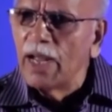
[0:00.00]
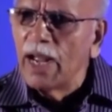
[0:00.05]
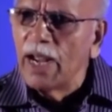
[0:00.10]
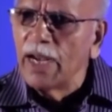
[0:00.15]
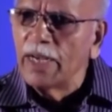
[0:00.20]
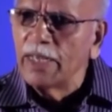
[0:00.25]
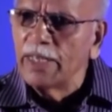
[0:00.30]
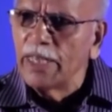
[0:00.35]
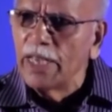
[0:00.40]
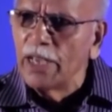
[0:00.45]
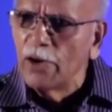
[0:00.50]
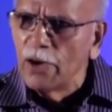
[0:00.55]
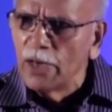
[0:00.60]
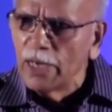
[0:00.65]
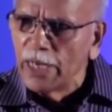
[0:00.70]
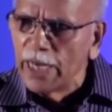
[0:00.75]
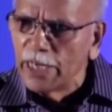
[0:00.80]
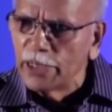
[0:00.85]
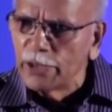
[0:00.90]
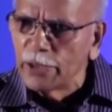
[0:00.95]
and they
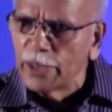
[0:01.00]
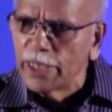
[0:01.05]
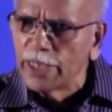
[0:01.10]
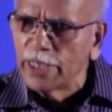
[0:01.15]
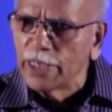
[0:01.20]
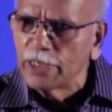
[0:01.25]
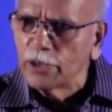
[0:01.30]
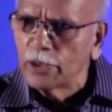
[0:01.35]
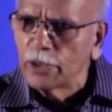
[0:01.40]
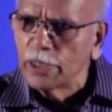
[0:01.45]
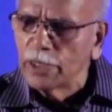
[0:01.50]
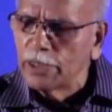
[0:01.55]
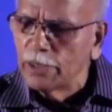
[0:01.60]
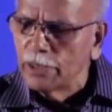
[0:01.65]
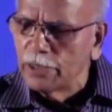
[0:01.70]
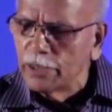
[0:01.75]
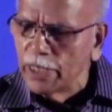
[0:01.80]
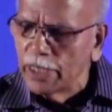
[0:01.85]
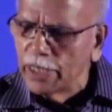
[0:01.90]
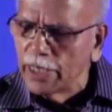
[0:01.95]
all ate together. So the
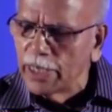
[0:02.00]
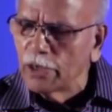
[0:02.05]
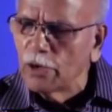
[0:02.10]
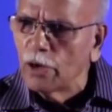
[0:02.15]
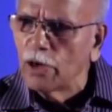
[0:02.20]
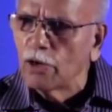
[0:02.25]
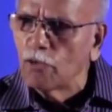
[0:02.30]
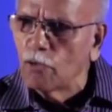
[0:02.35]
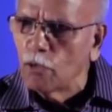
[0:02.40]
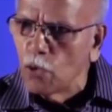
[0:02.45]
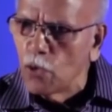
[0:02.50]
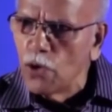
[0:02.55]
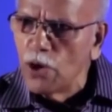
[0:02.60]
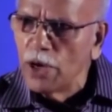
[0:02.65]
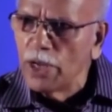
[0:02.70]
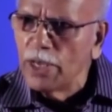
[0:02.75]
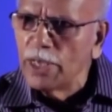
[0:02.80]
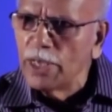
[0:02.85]
children got food,